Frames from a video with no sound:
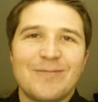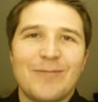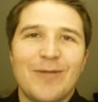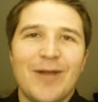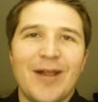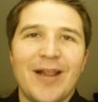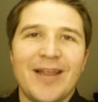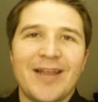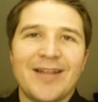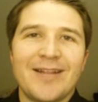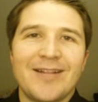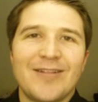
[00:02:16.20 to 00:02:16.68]

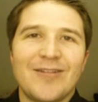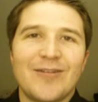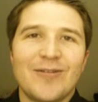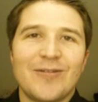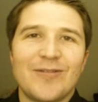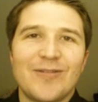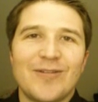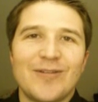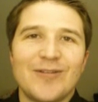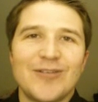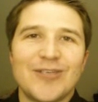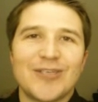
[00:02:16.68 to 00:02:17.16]
Really, they're,
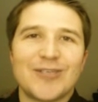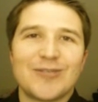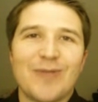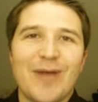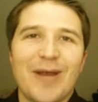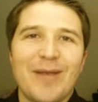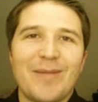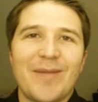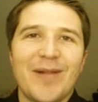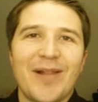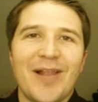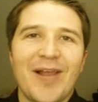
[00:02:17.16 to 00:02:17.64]
they're just
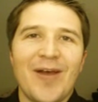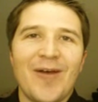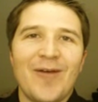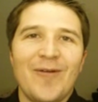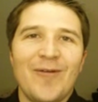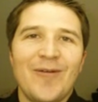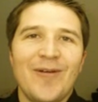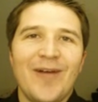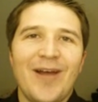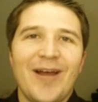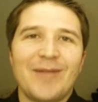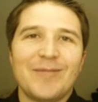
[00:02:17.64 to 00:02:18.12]
right
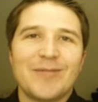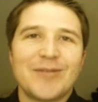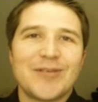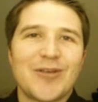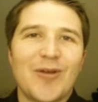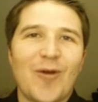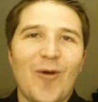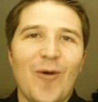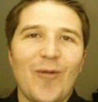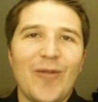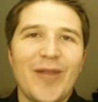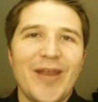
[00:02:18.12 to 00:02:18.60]
below. I'm
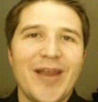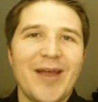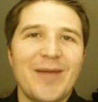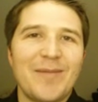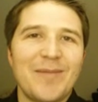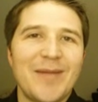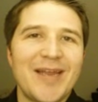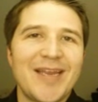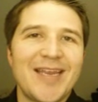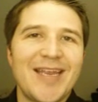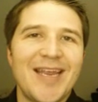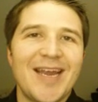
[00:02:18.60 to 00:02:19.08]
just holding
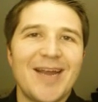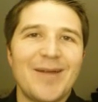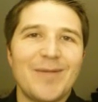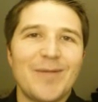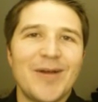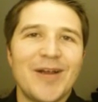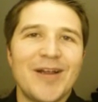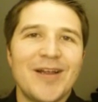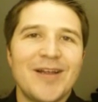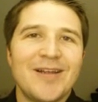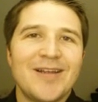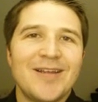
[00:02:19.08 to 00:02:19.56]
up my
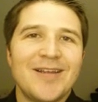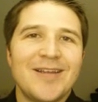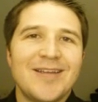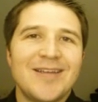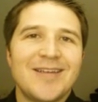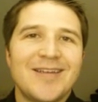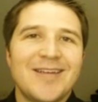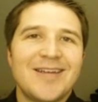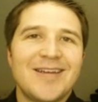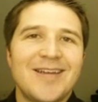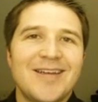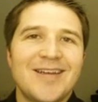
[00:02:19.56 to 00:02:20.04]
camera.
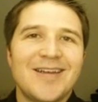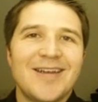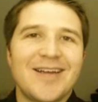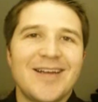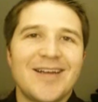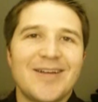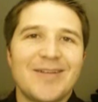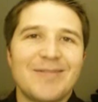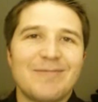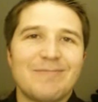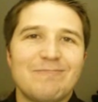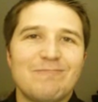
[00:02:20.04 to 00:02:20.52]

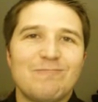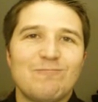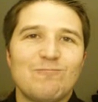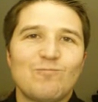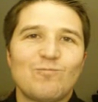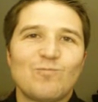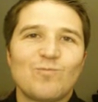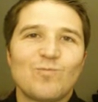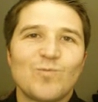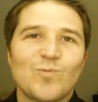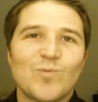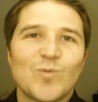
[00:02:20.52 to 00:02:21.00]
Uh,
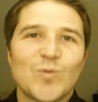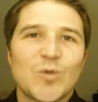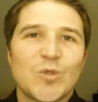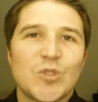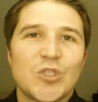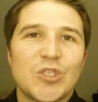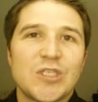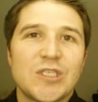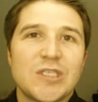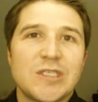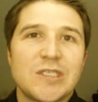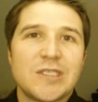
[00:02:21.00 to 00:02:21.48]

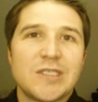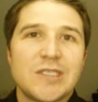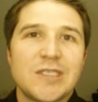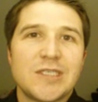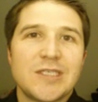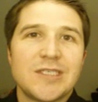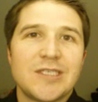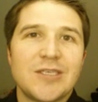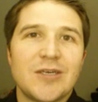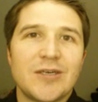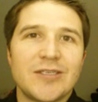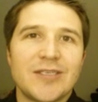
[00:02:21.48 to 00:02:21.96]

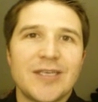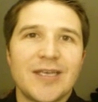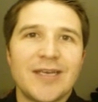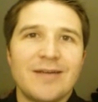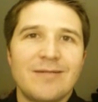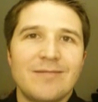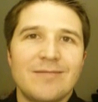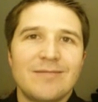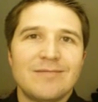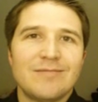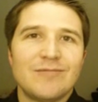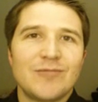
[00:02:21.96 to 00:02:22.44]
seriously,
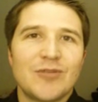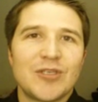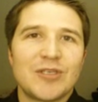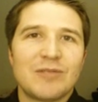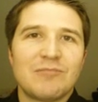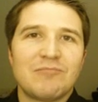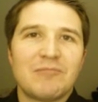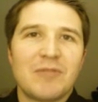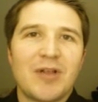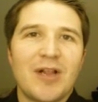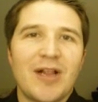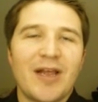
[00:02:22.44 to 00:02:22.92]

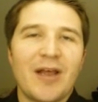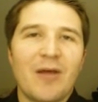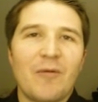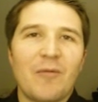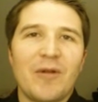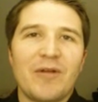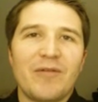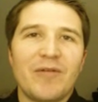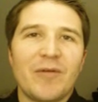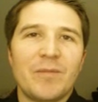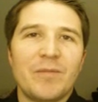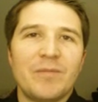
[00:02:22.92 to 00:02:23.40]
just click on
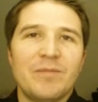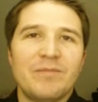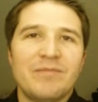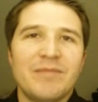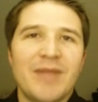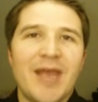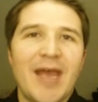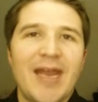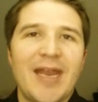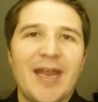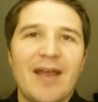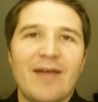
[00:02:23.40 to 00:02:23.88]
one of
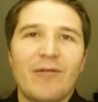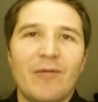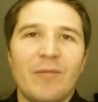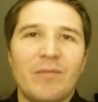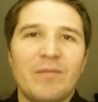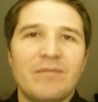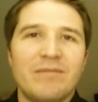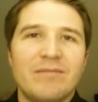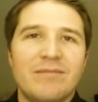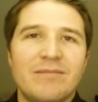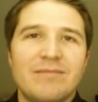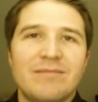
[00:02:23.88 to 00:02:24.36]
them. Any of
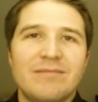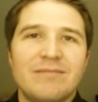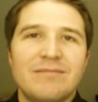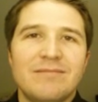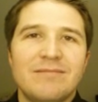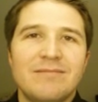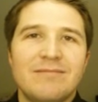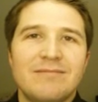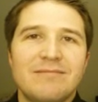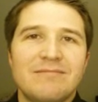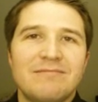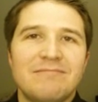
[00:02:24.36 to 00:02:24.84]

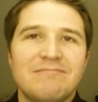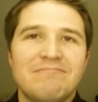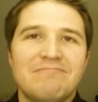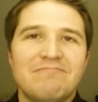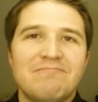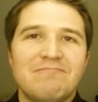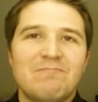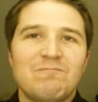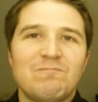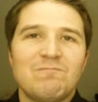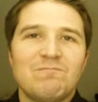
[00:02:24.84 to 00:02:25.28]
them.